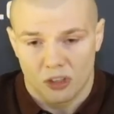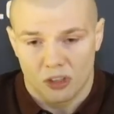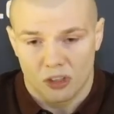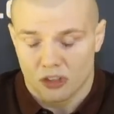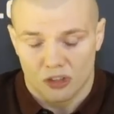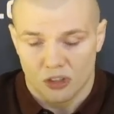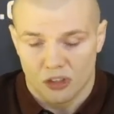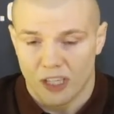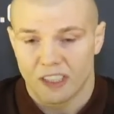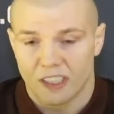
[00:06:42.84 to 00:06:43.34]

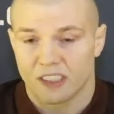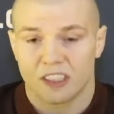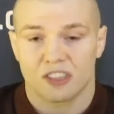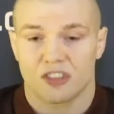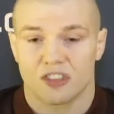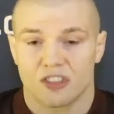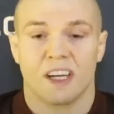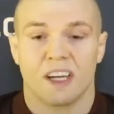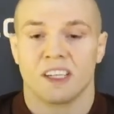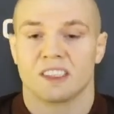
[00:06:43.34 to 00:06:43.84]
crazy
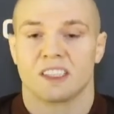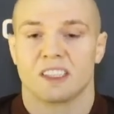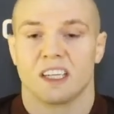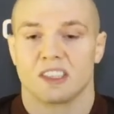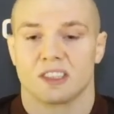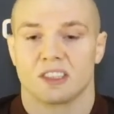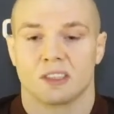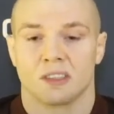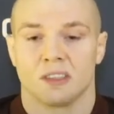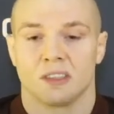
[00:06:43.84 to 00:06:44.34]
training
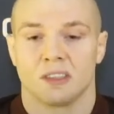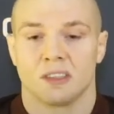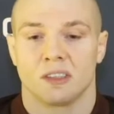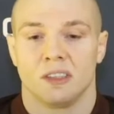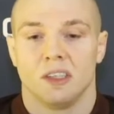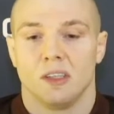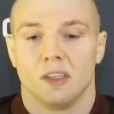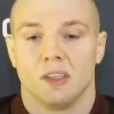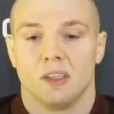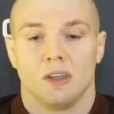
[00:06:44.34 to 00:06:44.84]
session,
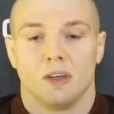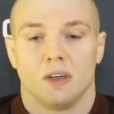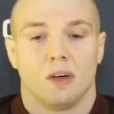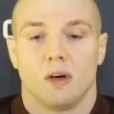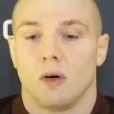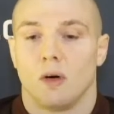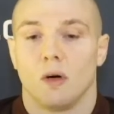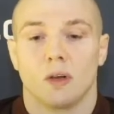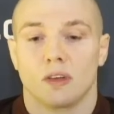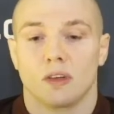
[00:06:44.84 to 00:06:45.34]

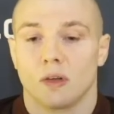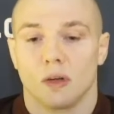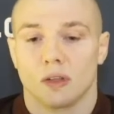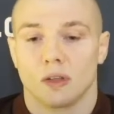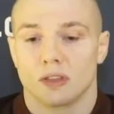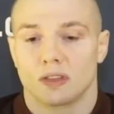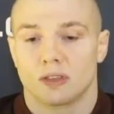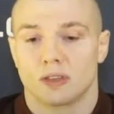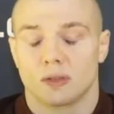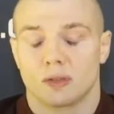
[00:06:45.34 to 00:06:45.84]
all
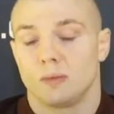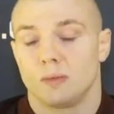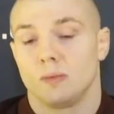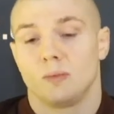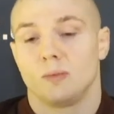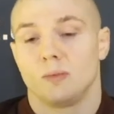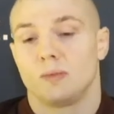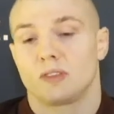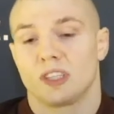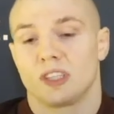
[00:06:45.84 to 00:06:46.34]
those
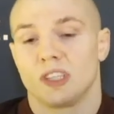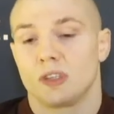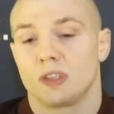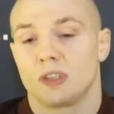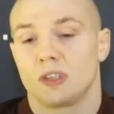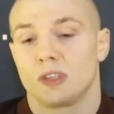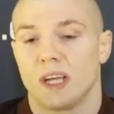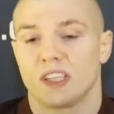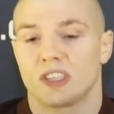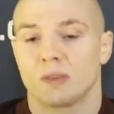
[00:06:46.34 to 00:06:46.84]

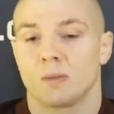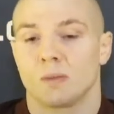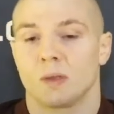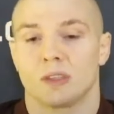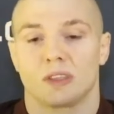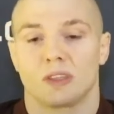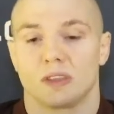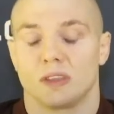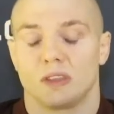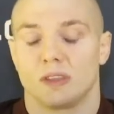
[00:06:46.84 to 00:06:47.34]
situations
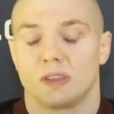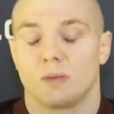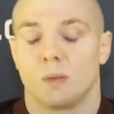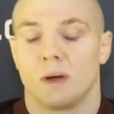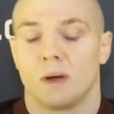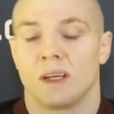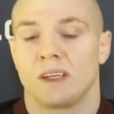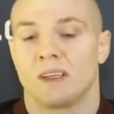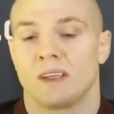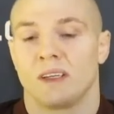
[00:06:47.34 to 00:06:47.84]

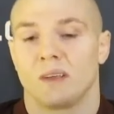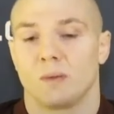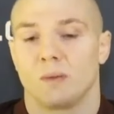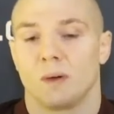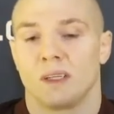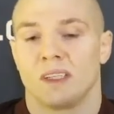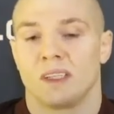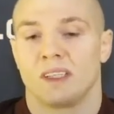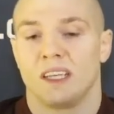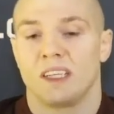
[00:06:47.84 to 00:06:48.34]

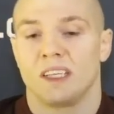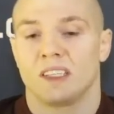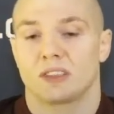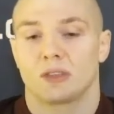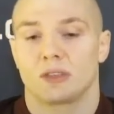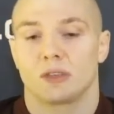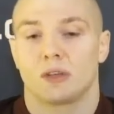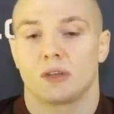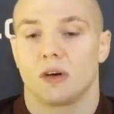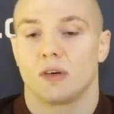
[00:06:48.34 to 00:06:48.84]
when things
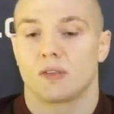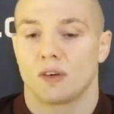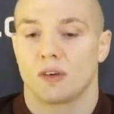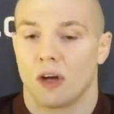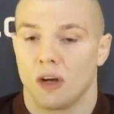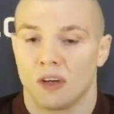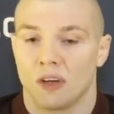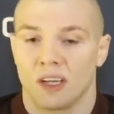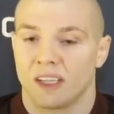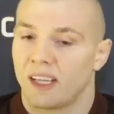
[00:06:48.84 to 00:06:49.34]
could go
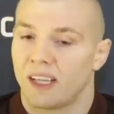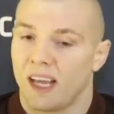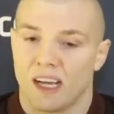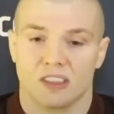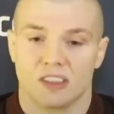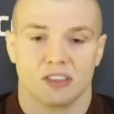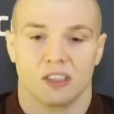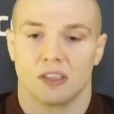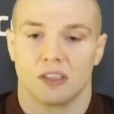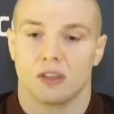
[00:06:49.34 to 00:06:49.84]
wrong and they
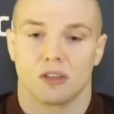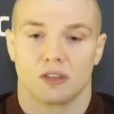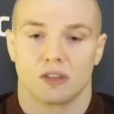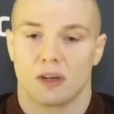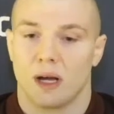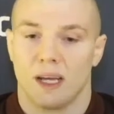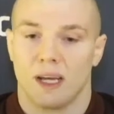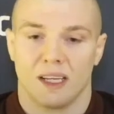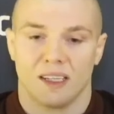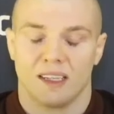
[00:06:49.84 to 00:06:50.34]
actually go
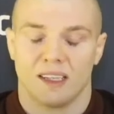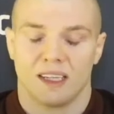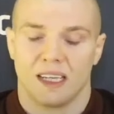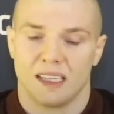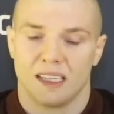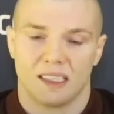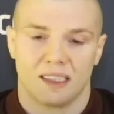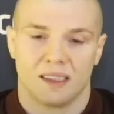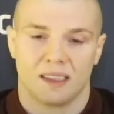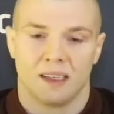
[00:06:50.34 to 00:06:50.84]
right,
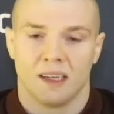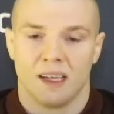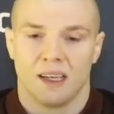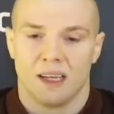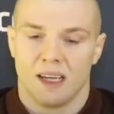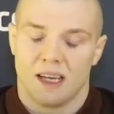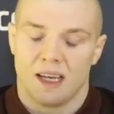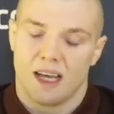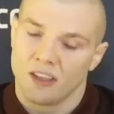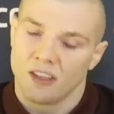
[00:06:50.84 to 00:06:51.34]
like,
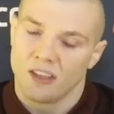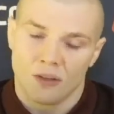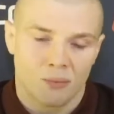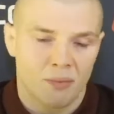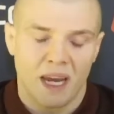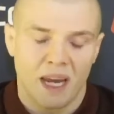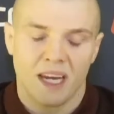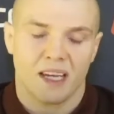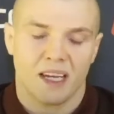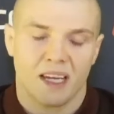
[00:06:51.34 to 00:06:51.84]
and you
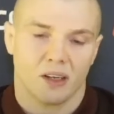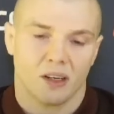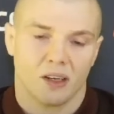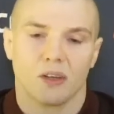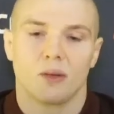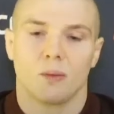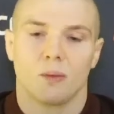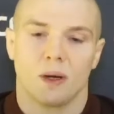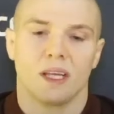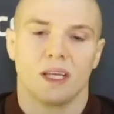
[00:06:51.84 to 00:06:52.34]
make it all
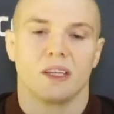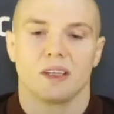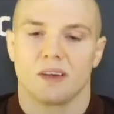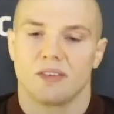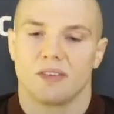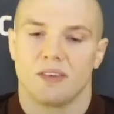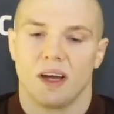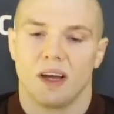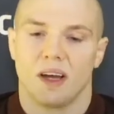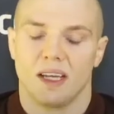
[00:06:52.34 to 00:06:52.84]
the way to the
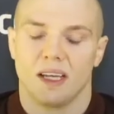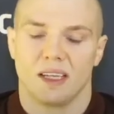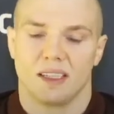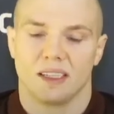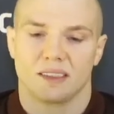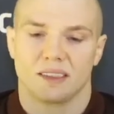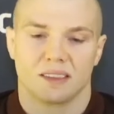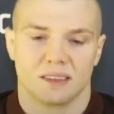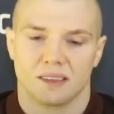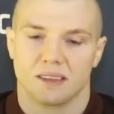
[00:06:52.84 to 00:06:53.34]
fight,
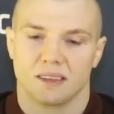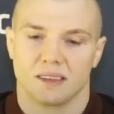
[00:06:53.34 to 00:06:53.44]
it's